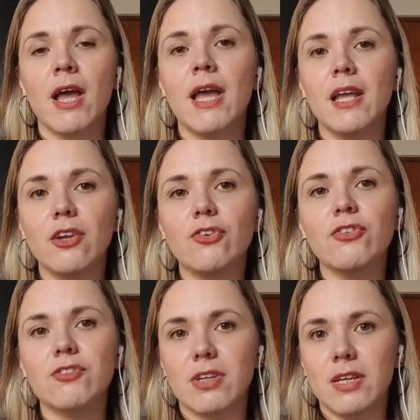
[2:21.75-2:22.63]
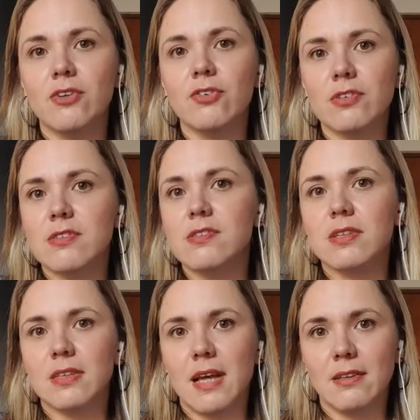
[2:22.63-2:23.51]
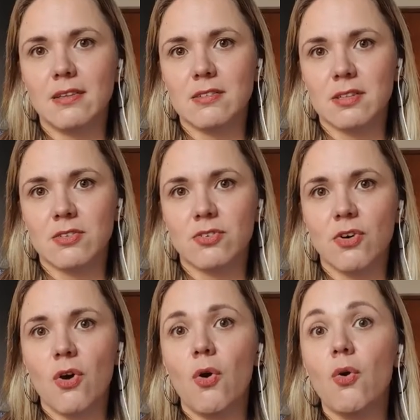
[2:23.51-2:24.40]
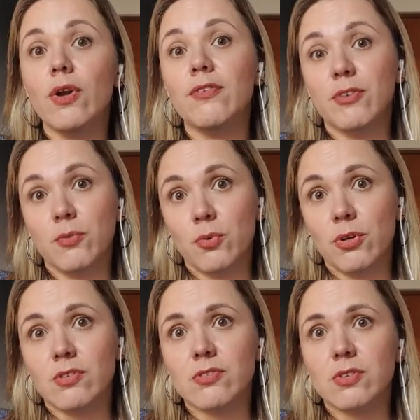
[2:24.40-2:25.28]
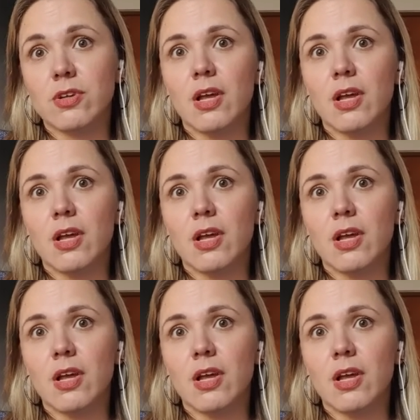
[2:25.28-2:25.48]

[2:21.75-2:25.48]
inconsistent data sets, or even worse,